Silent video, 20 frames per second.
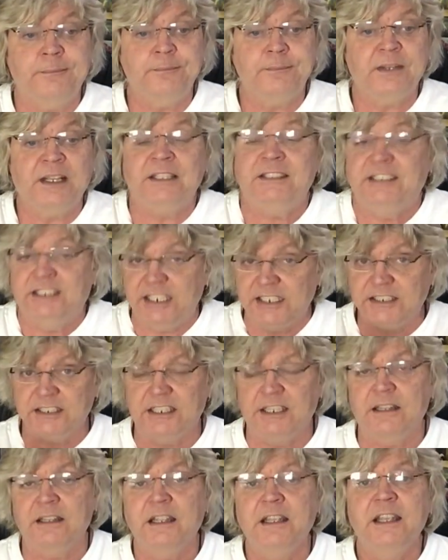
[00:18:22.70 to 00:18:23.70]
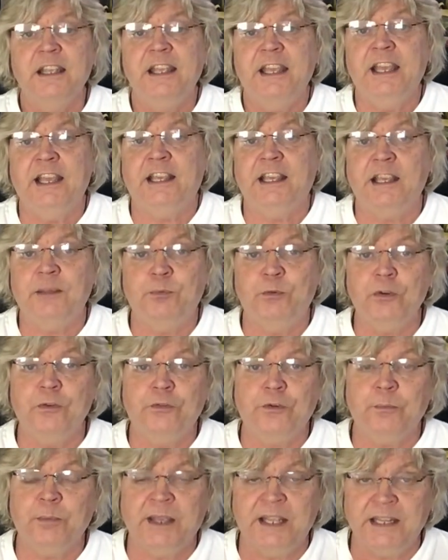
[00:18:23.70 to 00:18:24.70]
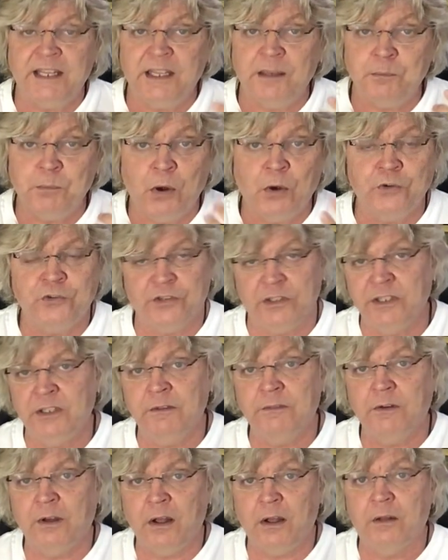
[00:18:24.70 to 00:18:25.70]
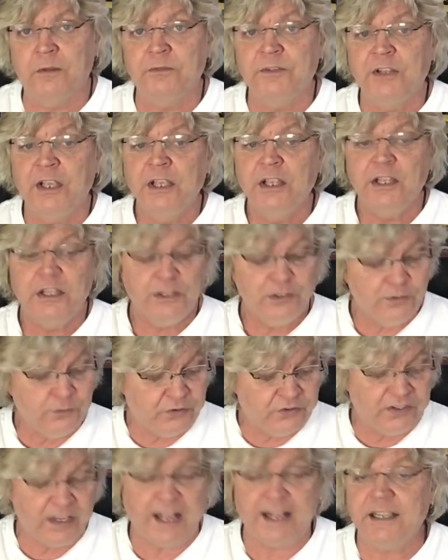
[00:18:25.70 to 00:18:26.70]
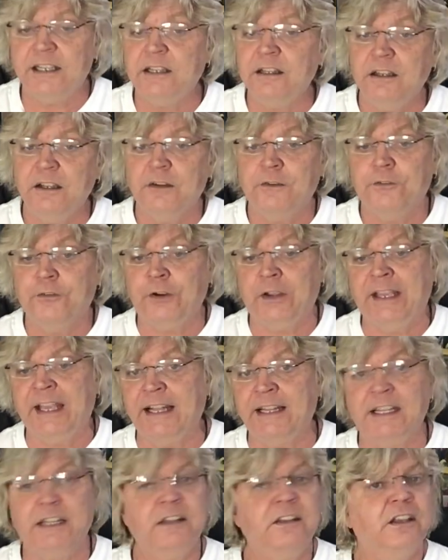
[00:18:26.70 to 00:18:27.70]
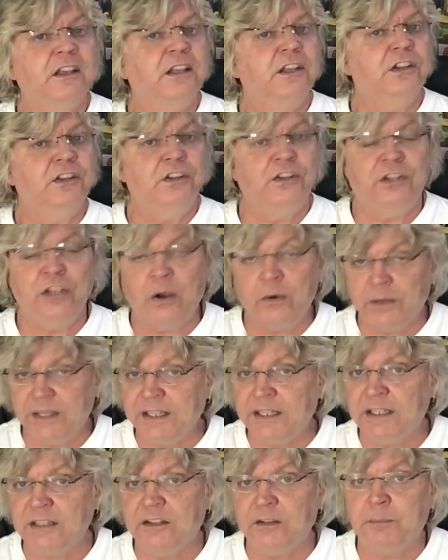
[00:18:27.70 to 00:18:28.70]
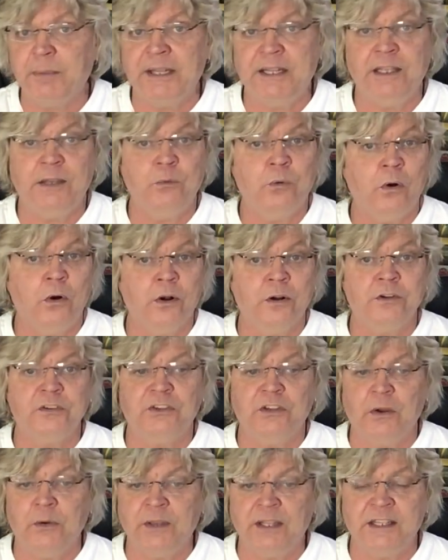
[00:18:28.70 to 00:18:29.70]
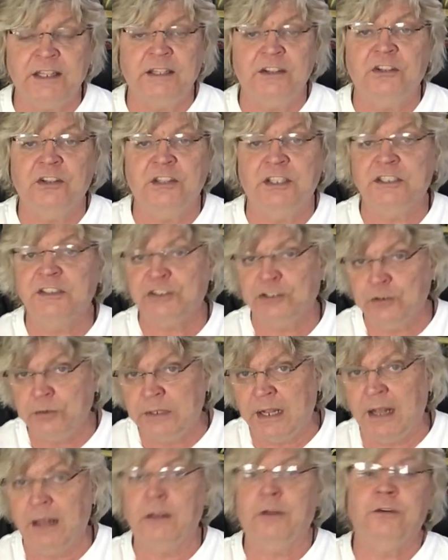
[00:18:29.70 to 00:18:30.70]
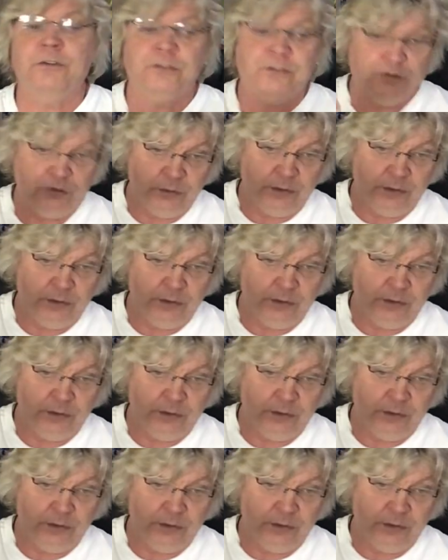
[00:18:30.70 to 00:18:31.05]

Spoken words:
consistent. It keeps you from getting emotionally involved. You set it, forget it. Don't get into bidding wars. Don't get into this $2, $2, $2,